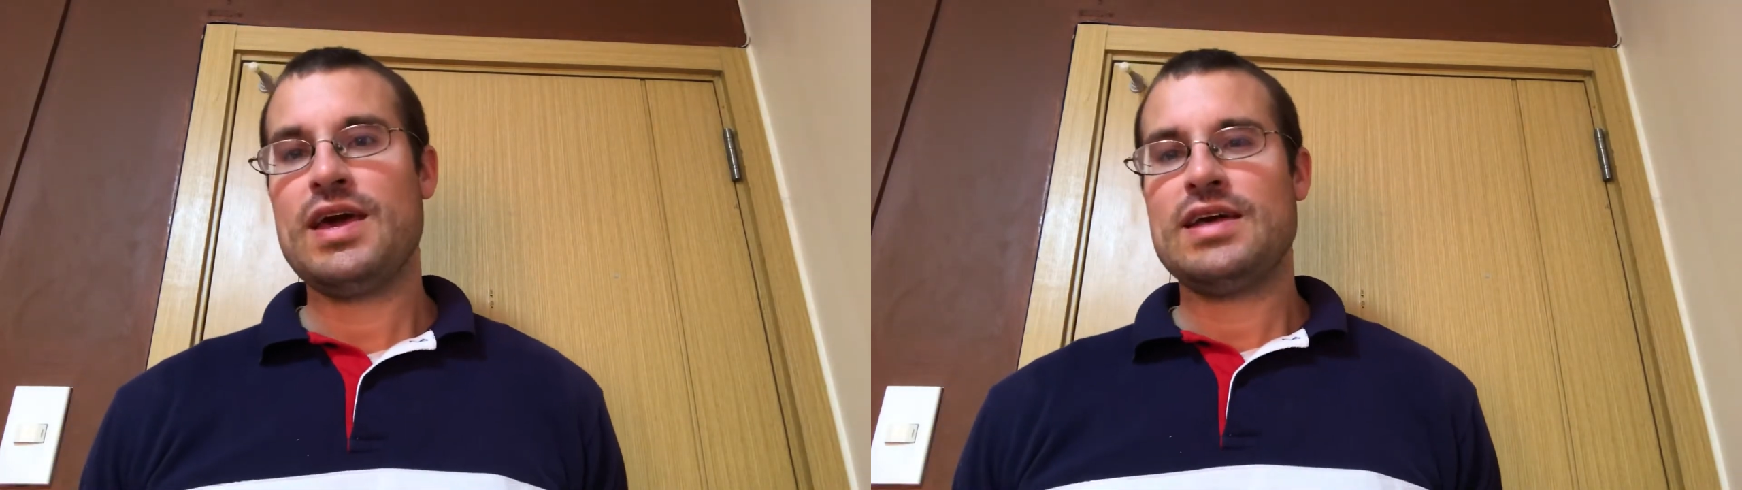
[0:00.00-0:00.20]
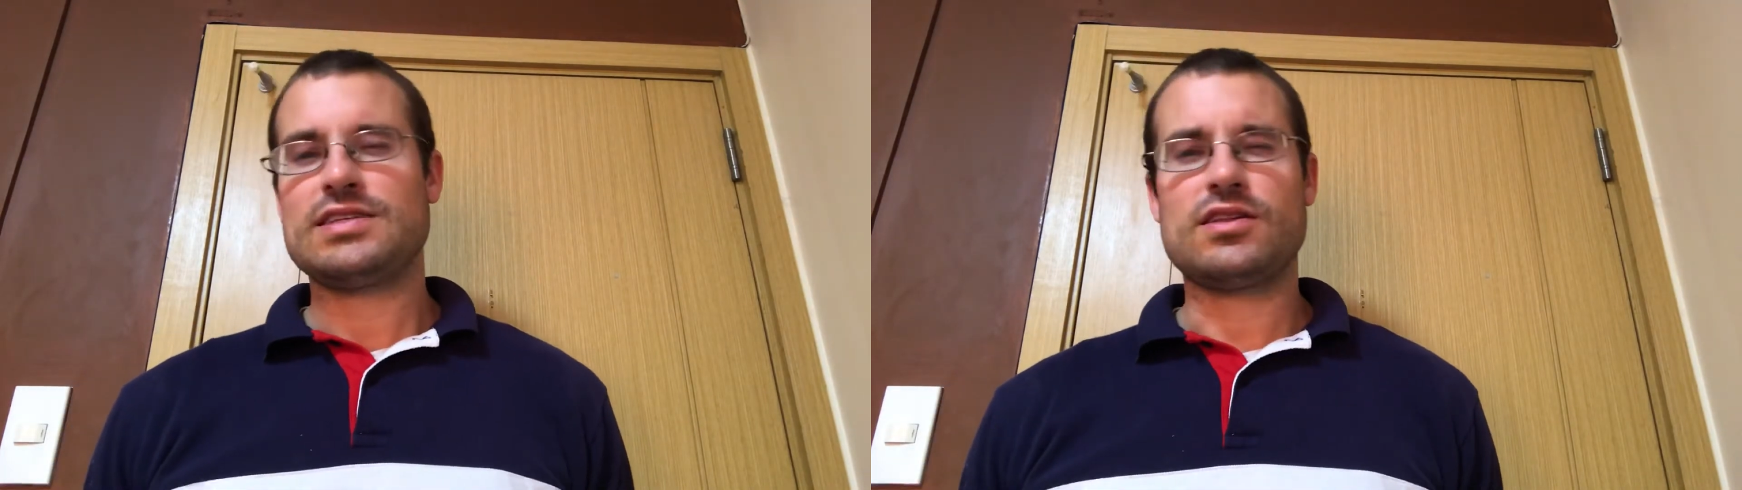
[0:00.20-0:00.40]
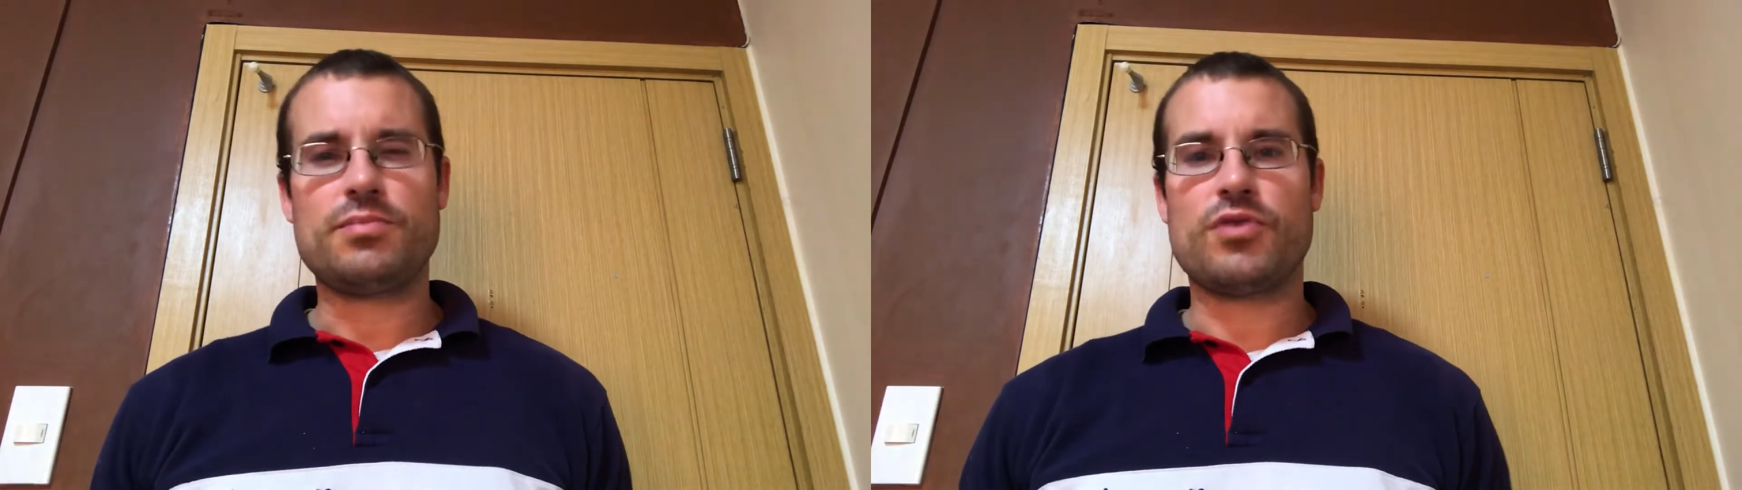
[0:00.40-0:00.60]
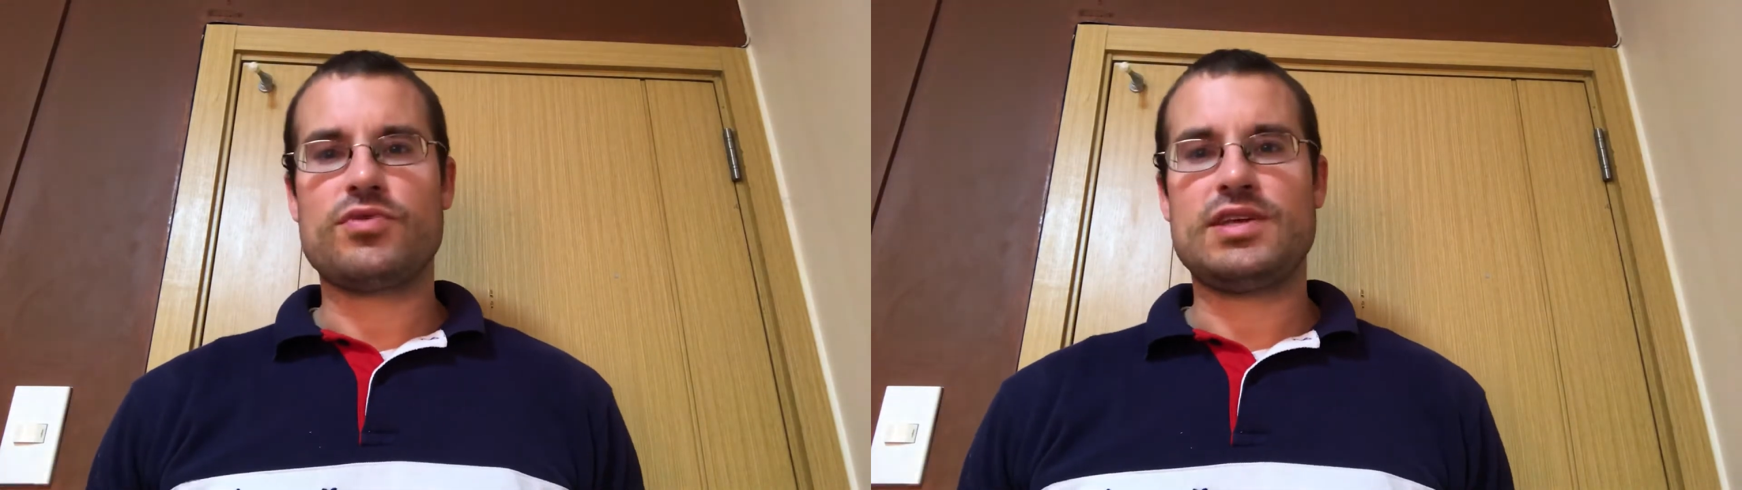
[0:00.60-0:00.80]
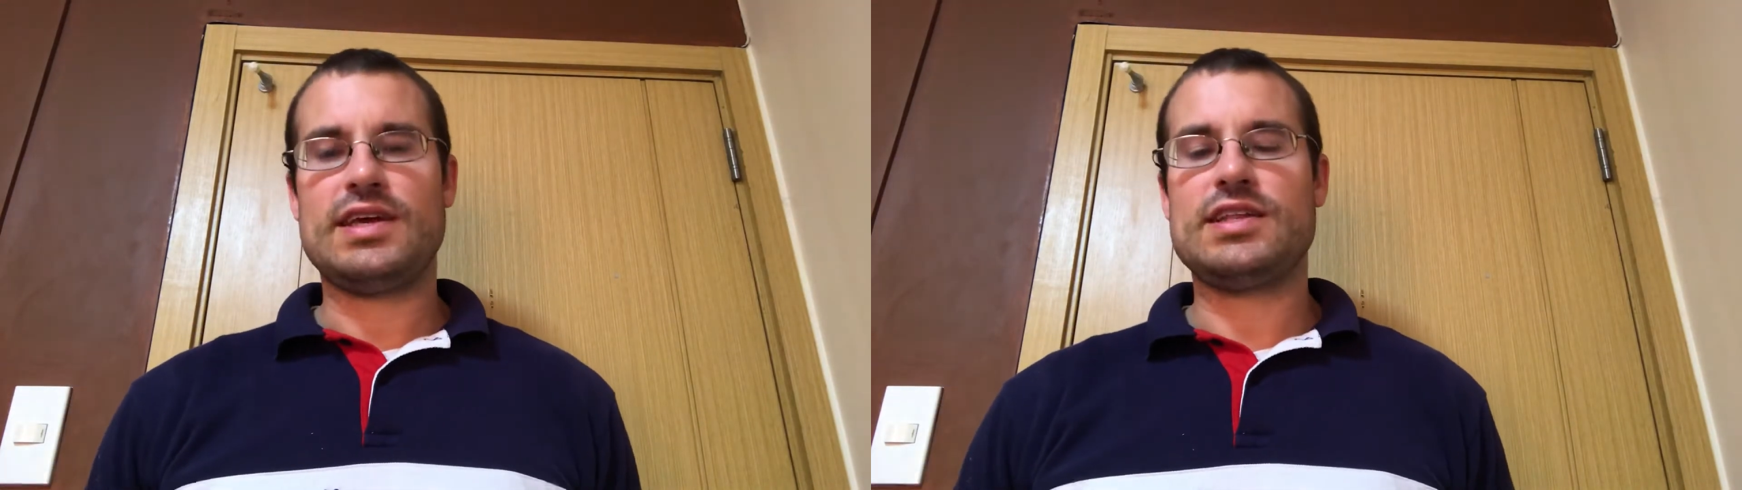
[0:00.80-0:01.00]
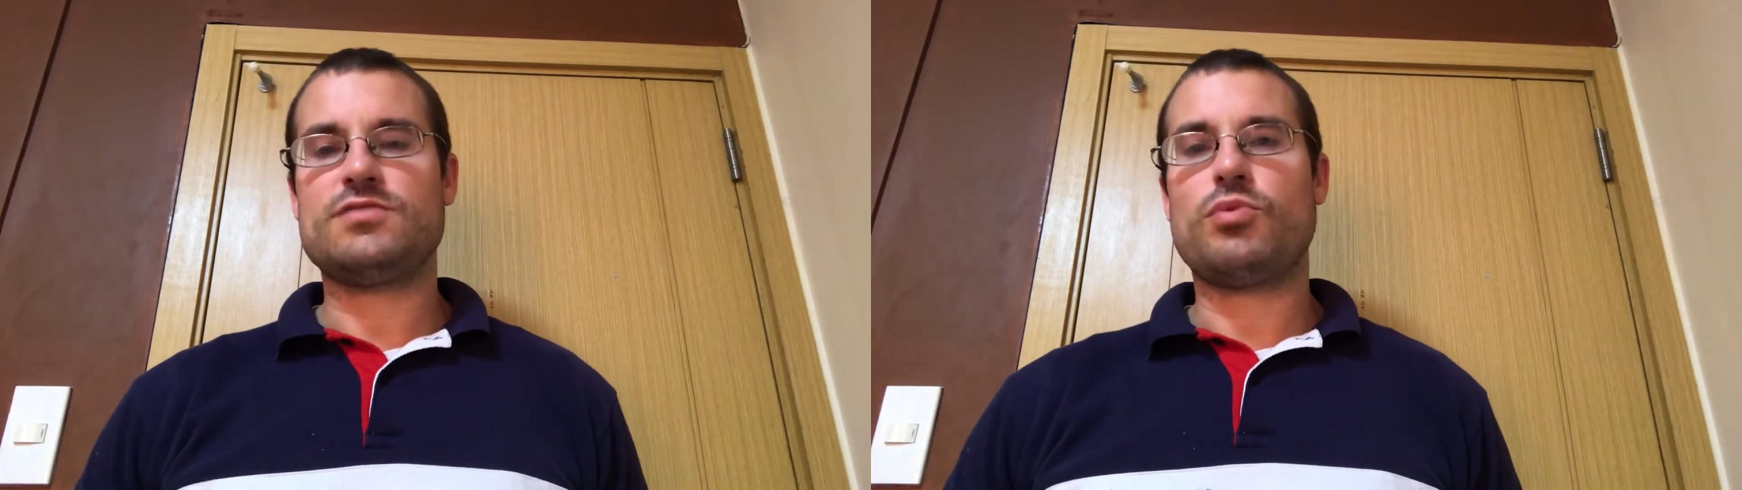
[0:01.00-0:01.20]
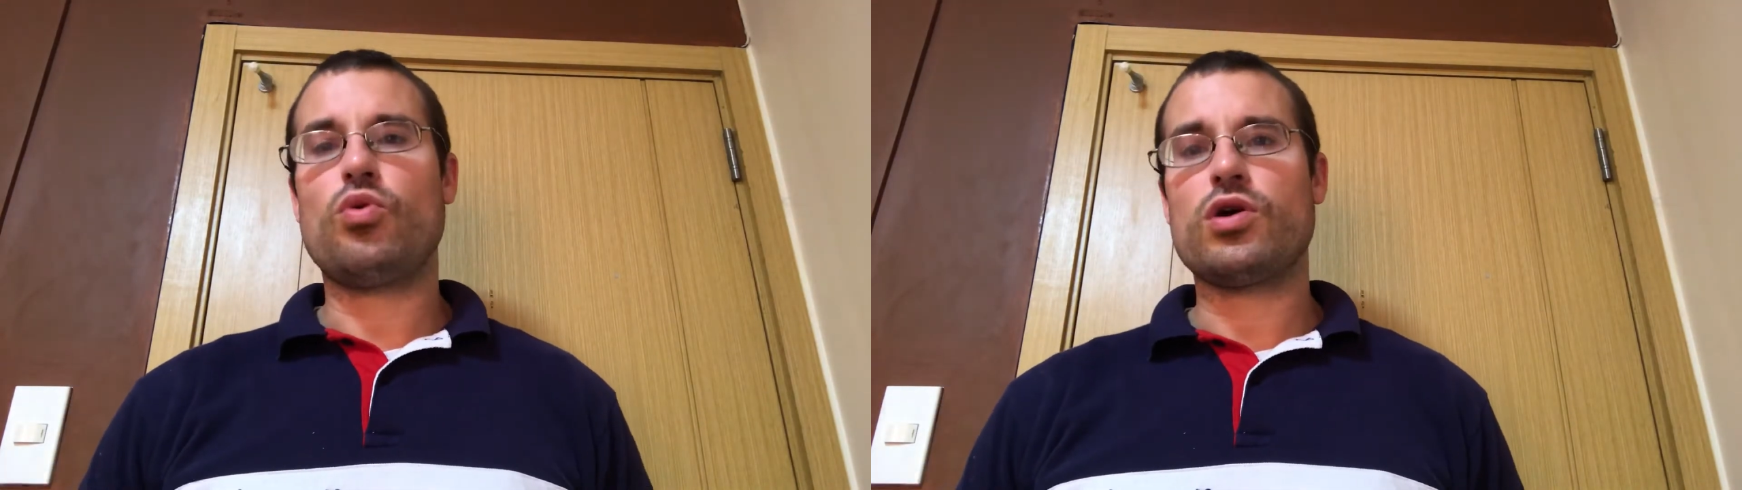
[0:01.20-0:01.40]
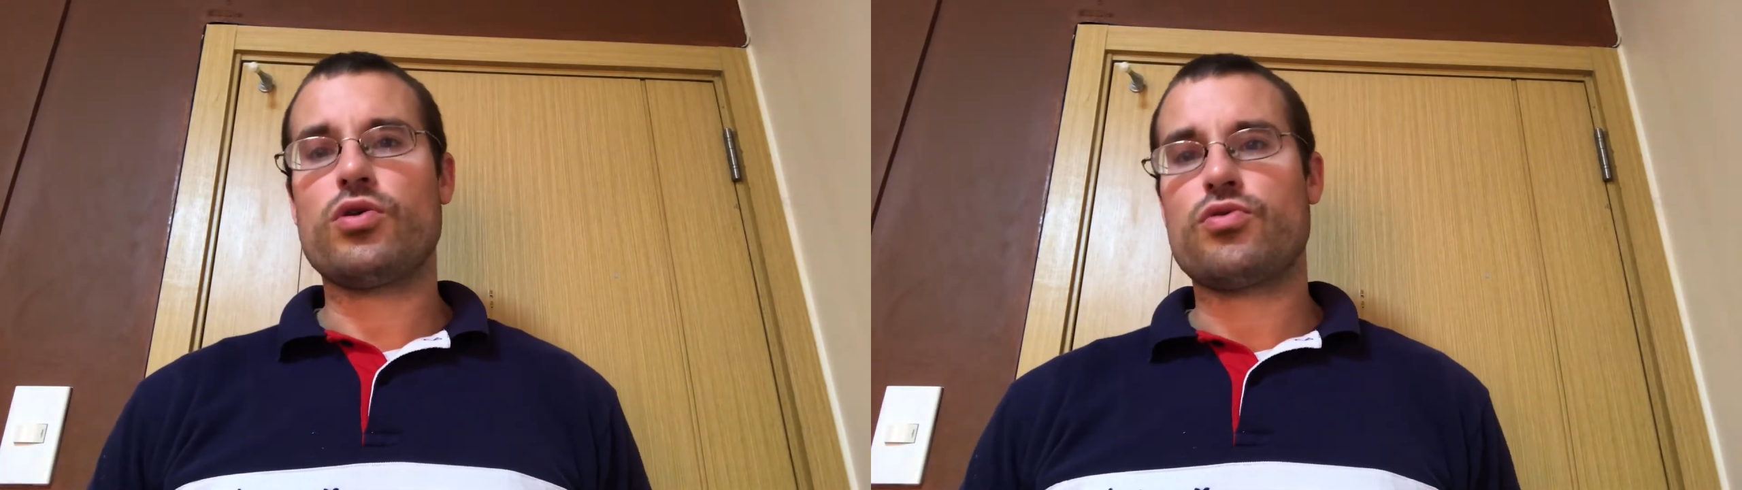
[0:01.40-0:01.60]
it's a little bit ridiculous, but we'll
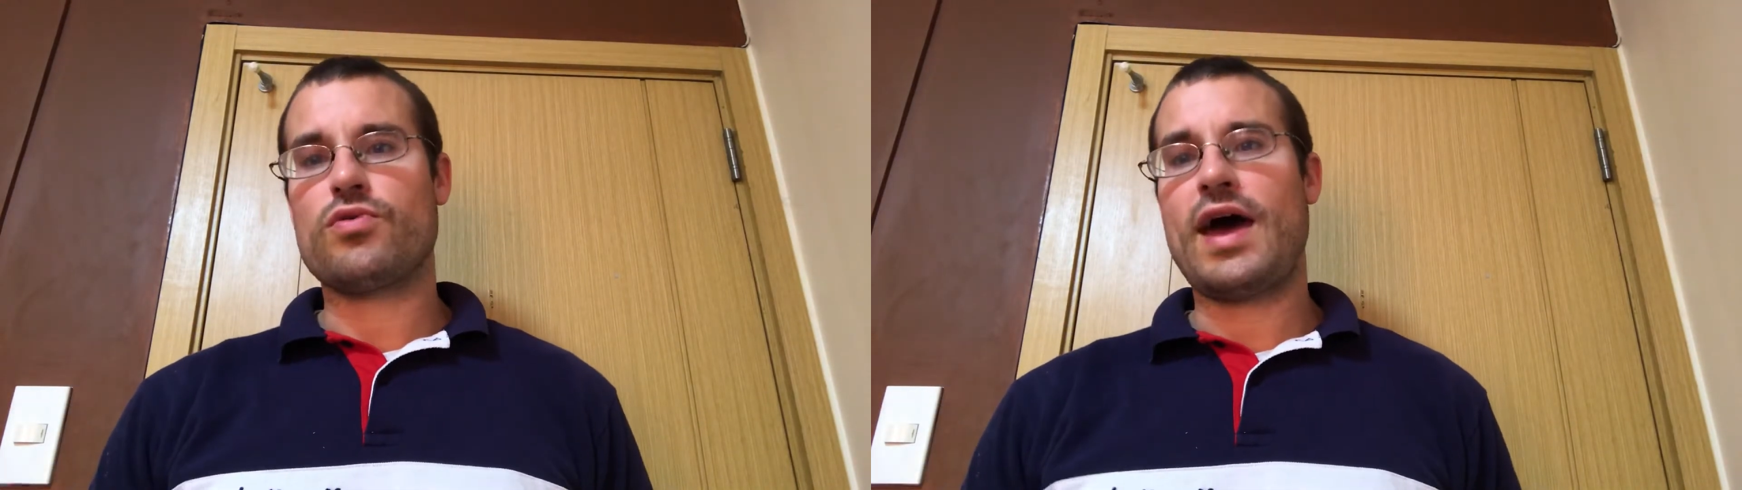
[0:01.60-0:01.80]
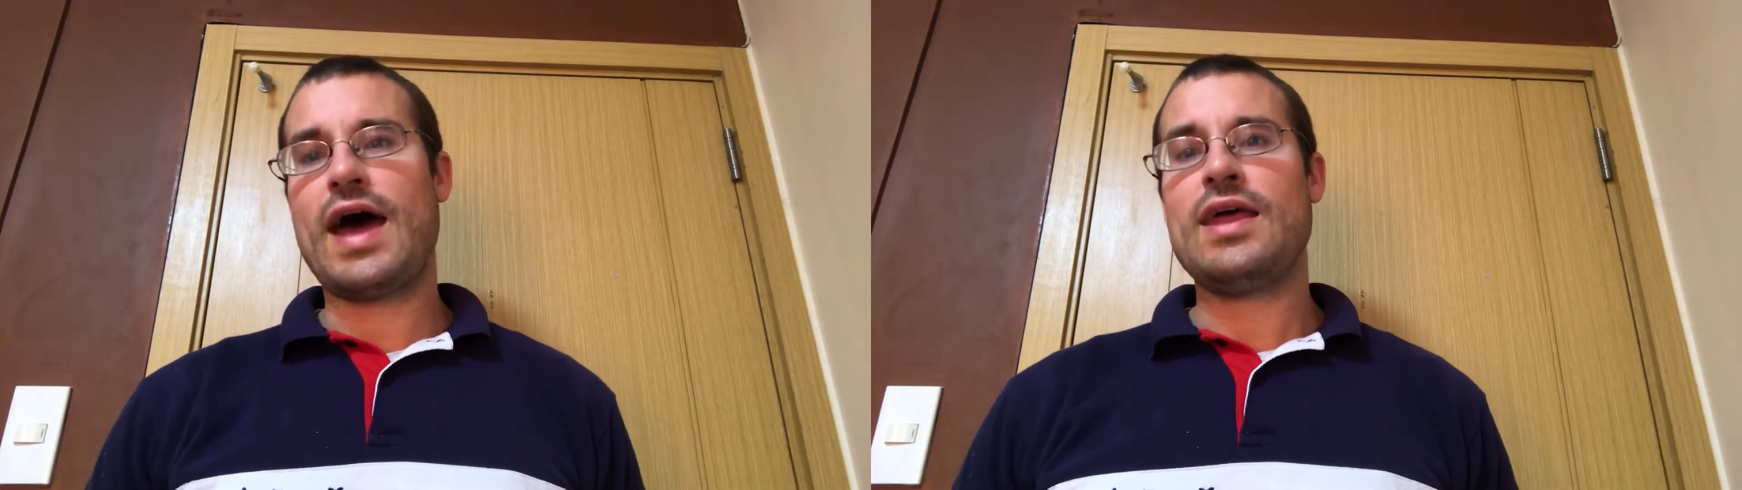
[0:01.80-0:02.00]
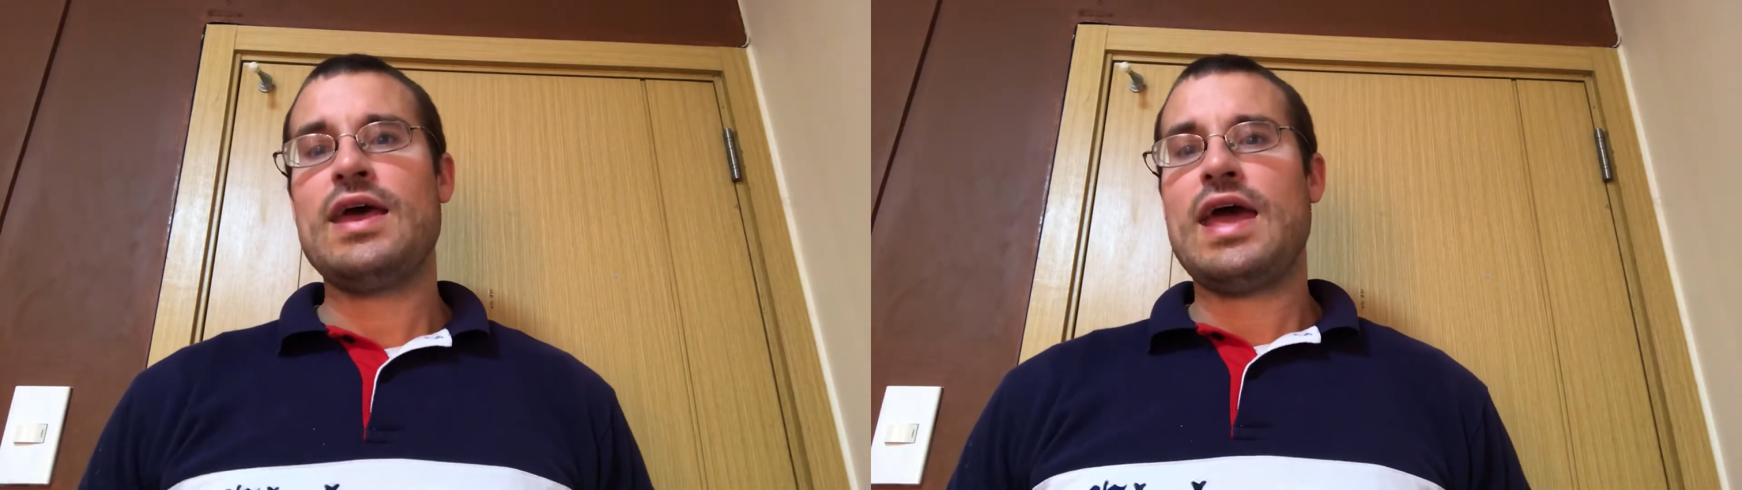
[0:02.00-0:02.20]
go through that